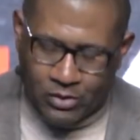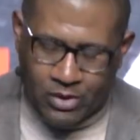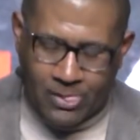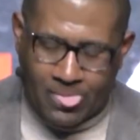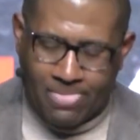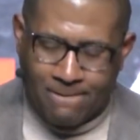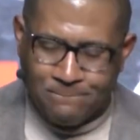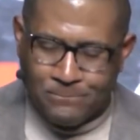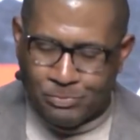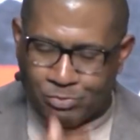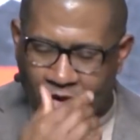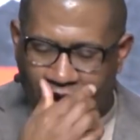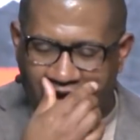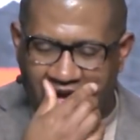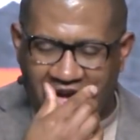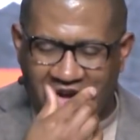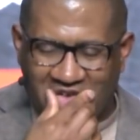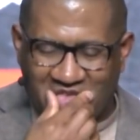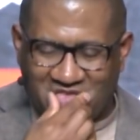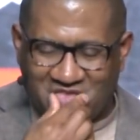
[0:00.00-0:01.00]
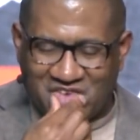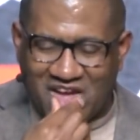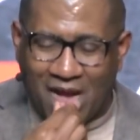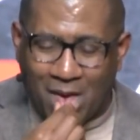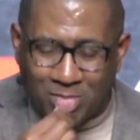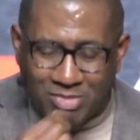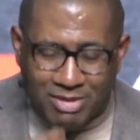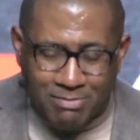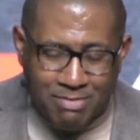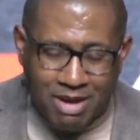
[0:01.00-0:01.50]
or a
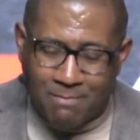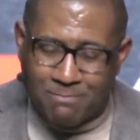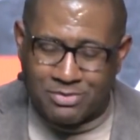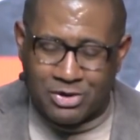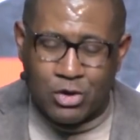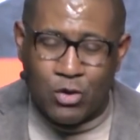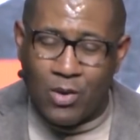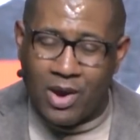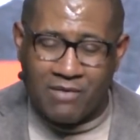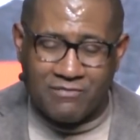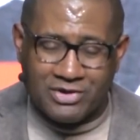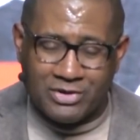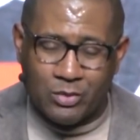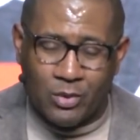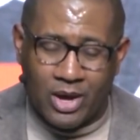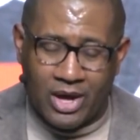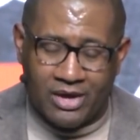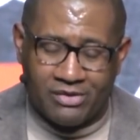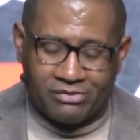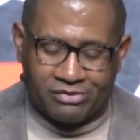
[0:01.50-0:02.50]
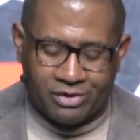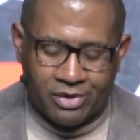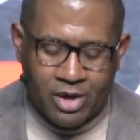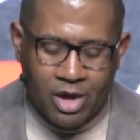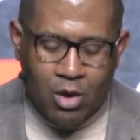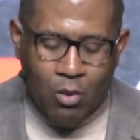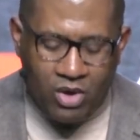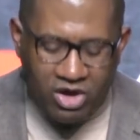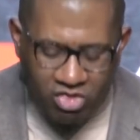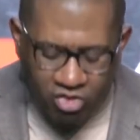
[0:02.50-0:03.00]
family member, whoever it was,
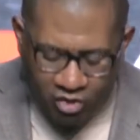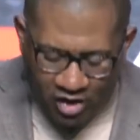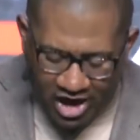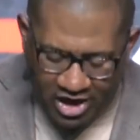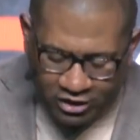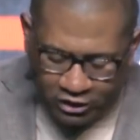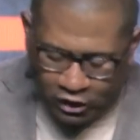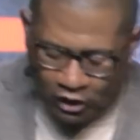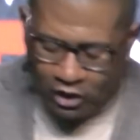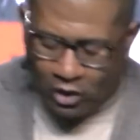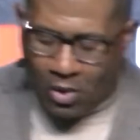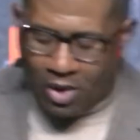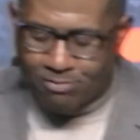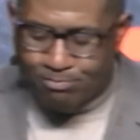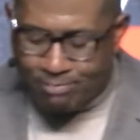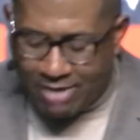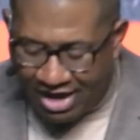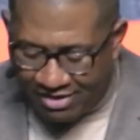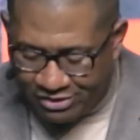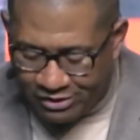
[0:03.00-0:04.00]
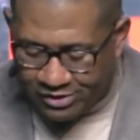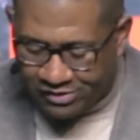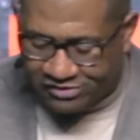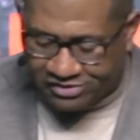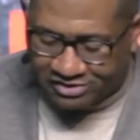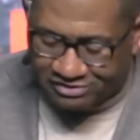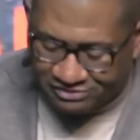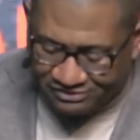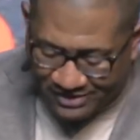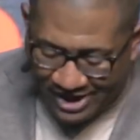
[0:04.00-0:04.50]
we thank you, Lord,
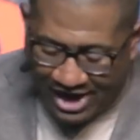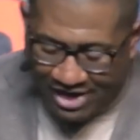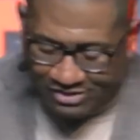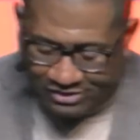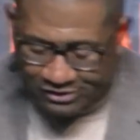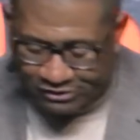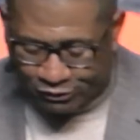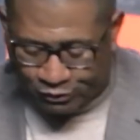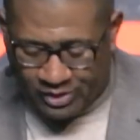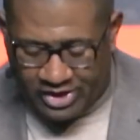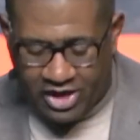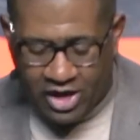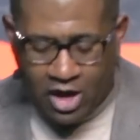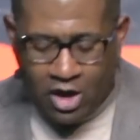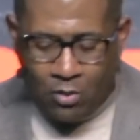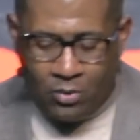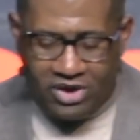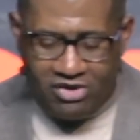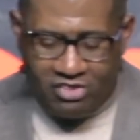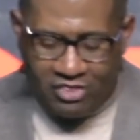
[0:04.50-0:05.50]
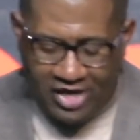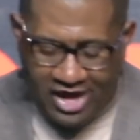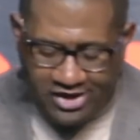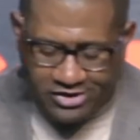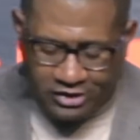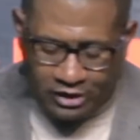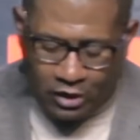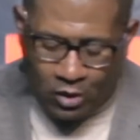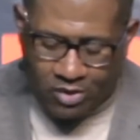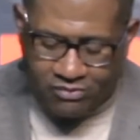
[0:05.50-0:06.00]
mothers and fathers, we
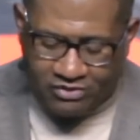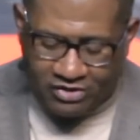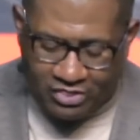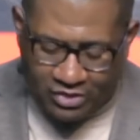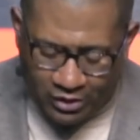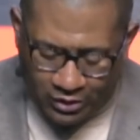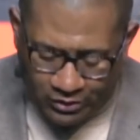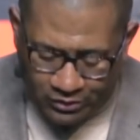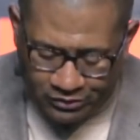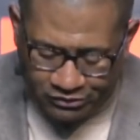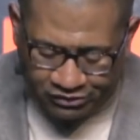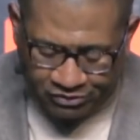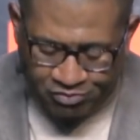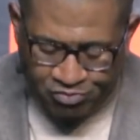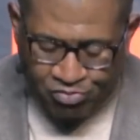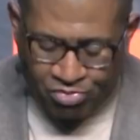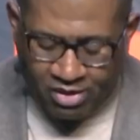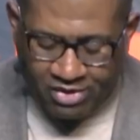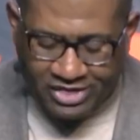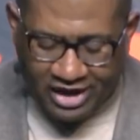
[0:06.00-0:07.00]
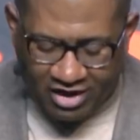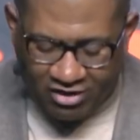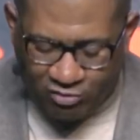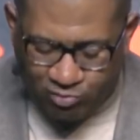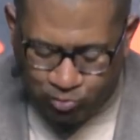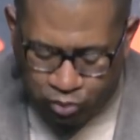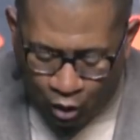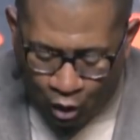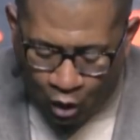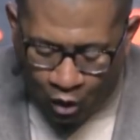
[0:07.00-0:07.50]
thank you, Lord, for those that
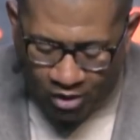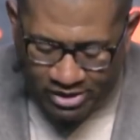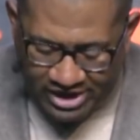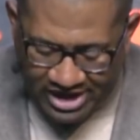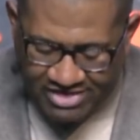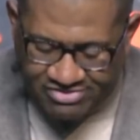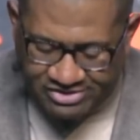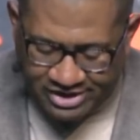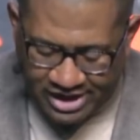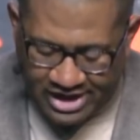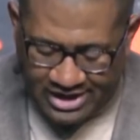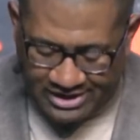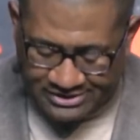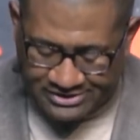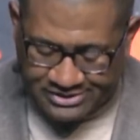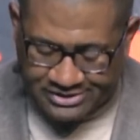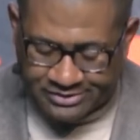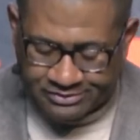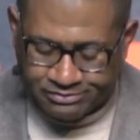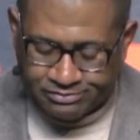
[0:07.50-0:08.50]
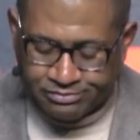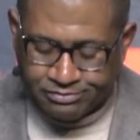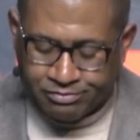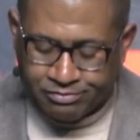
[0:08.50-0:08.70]
have poured into us.